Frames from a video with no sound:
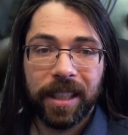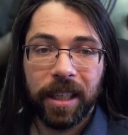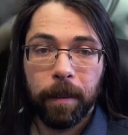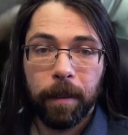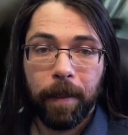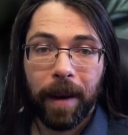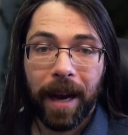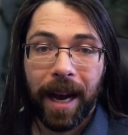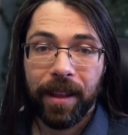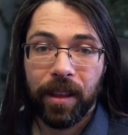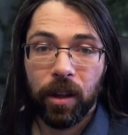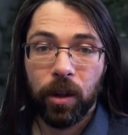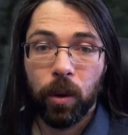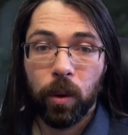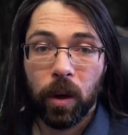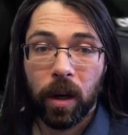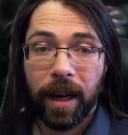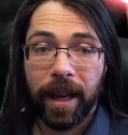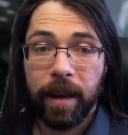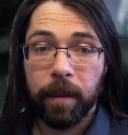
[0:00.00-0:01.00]
gear path, you
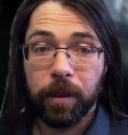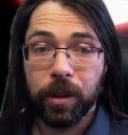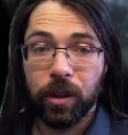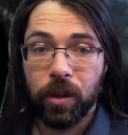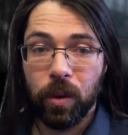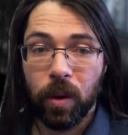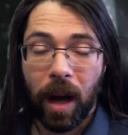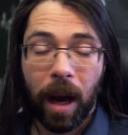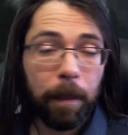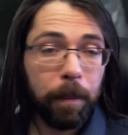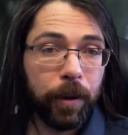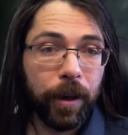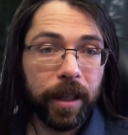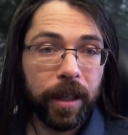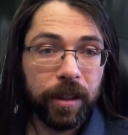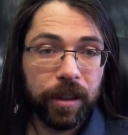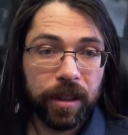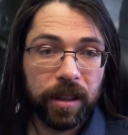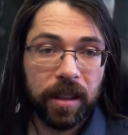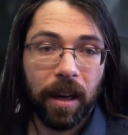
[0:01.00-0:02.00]
are able to upgrade
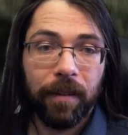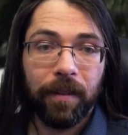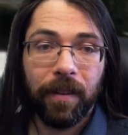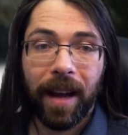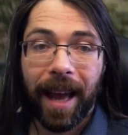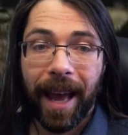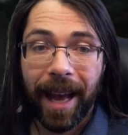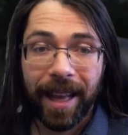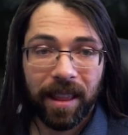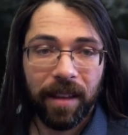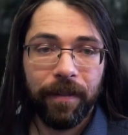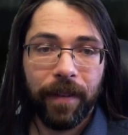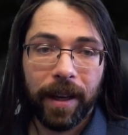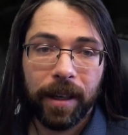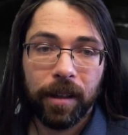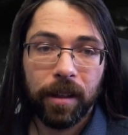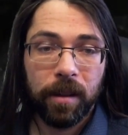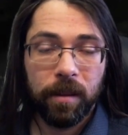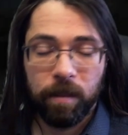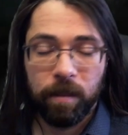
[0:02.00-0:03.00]
your stuff at the
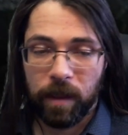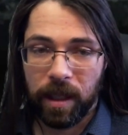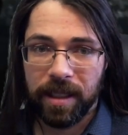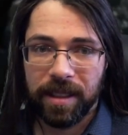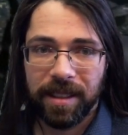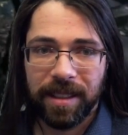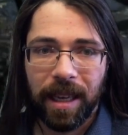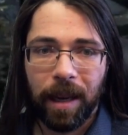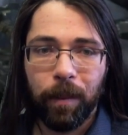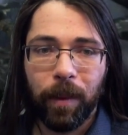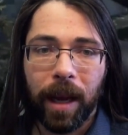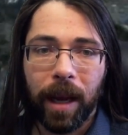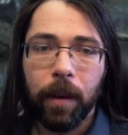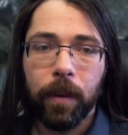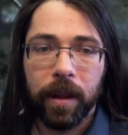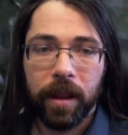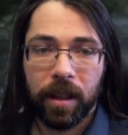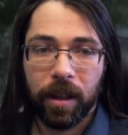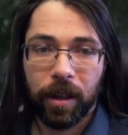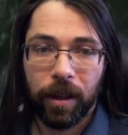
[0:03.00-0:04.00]
vendor in the same way
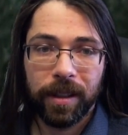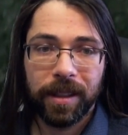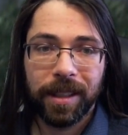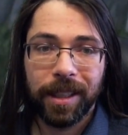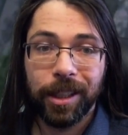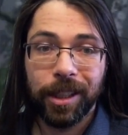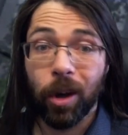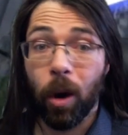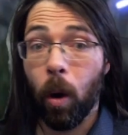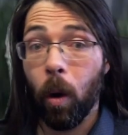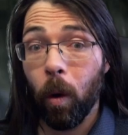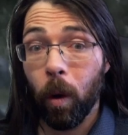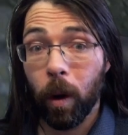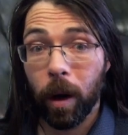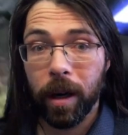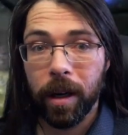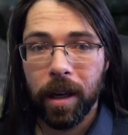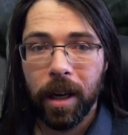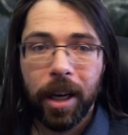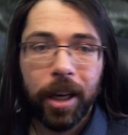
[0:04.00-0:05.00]
with currencies,
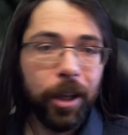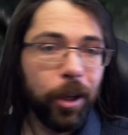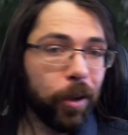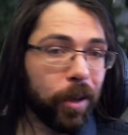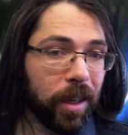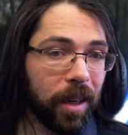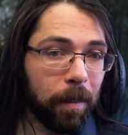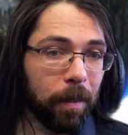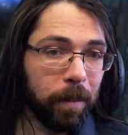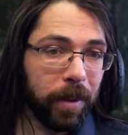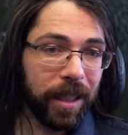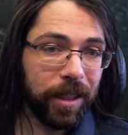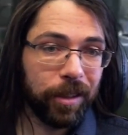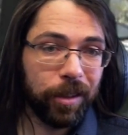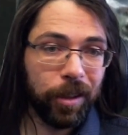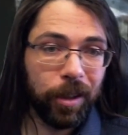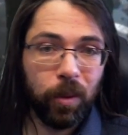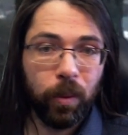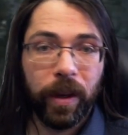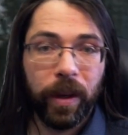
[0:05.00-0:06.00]
or you can complete
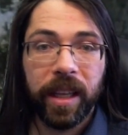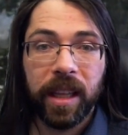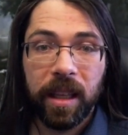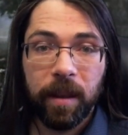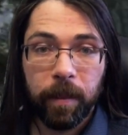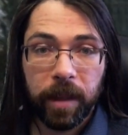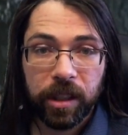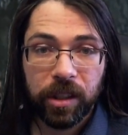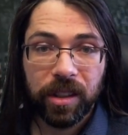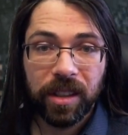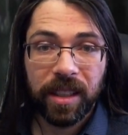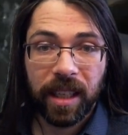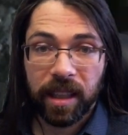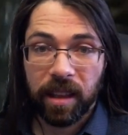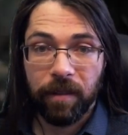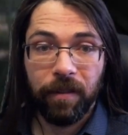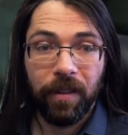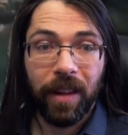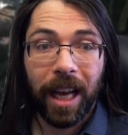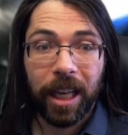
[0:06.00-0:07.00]
certain weekly missions like
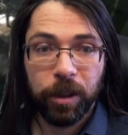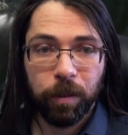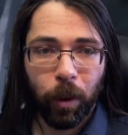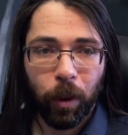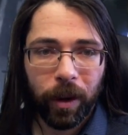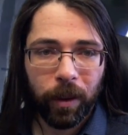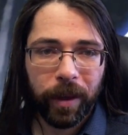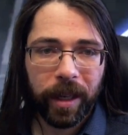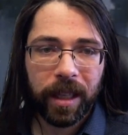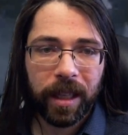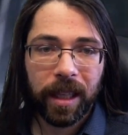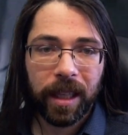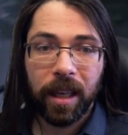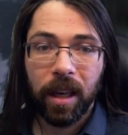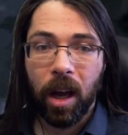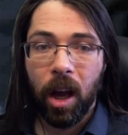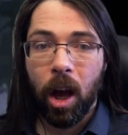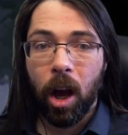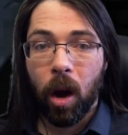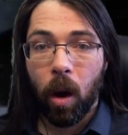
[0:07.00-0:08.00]
the Flashpoint Weekly
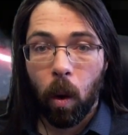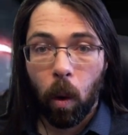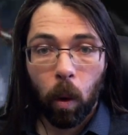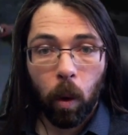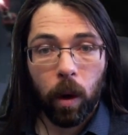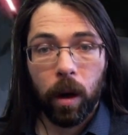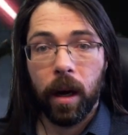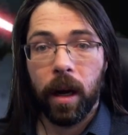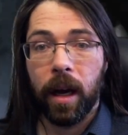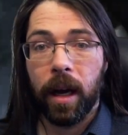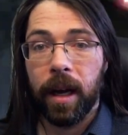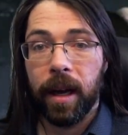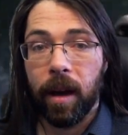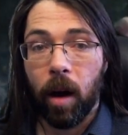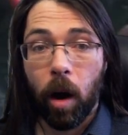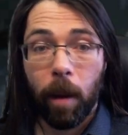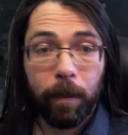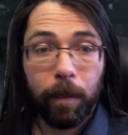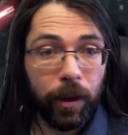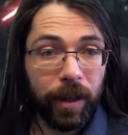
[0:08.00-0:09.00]
or
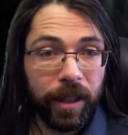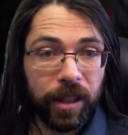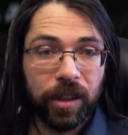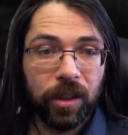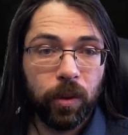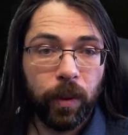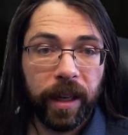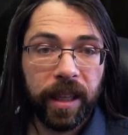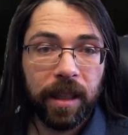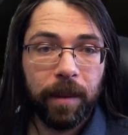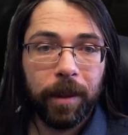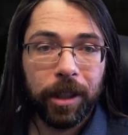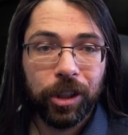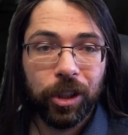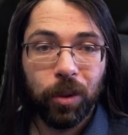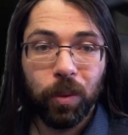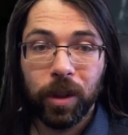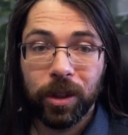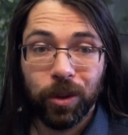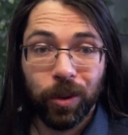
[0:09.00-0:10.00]
Operations Weekly
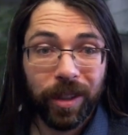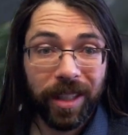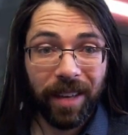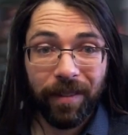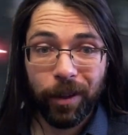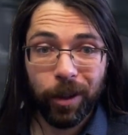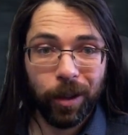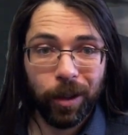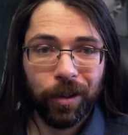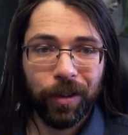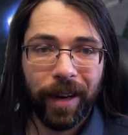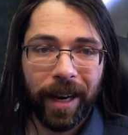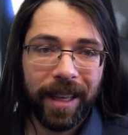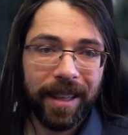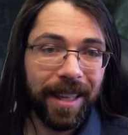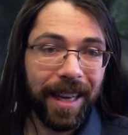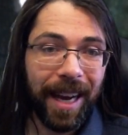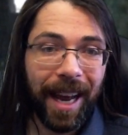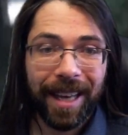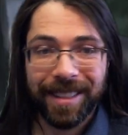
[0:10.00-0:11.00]
mission, which will give you a crate
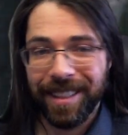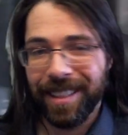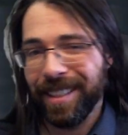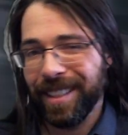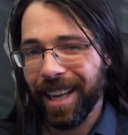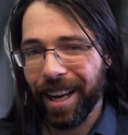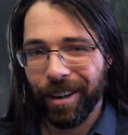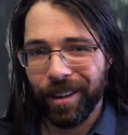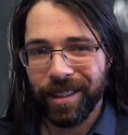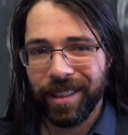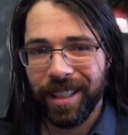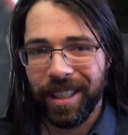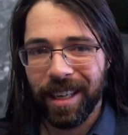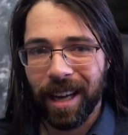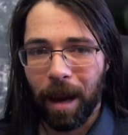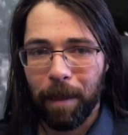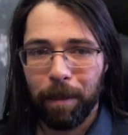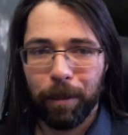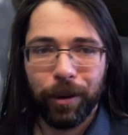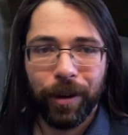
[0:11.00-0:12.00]
that has a guaranteed
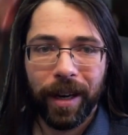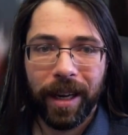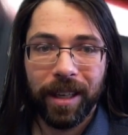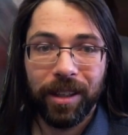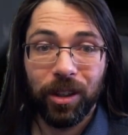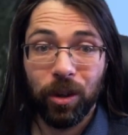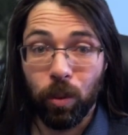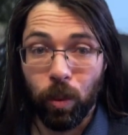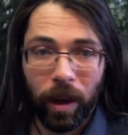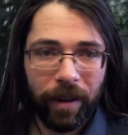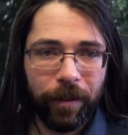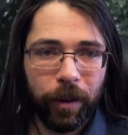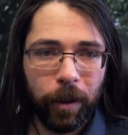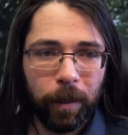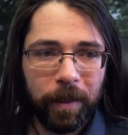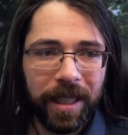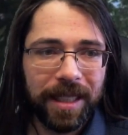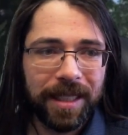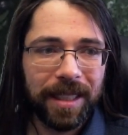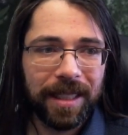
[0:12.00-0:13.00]
upgrade to one of your
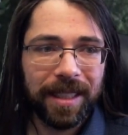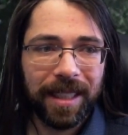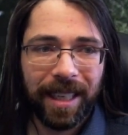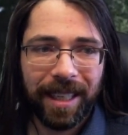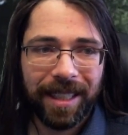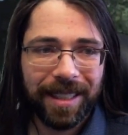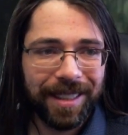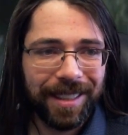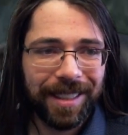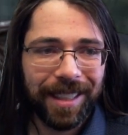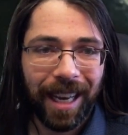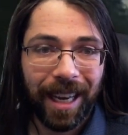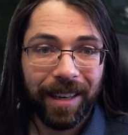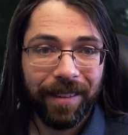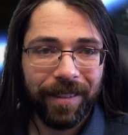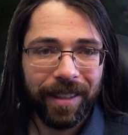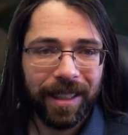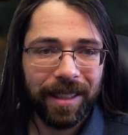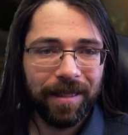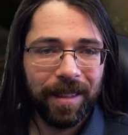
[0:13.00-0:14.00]
pieces inside
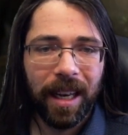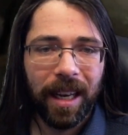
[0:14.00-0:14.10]
of it.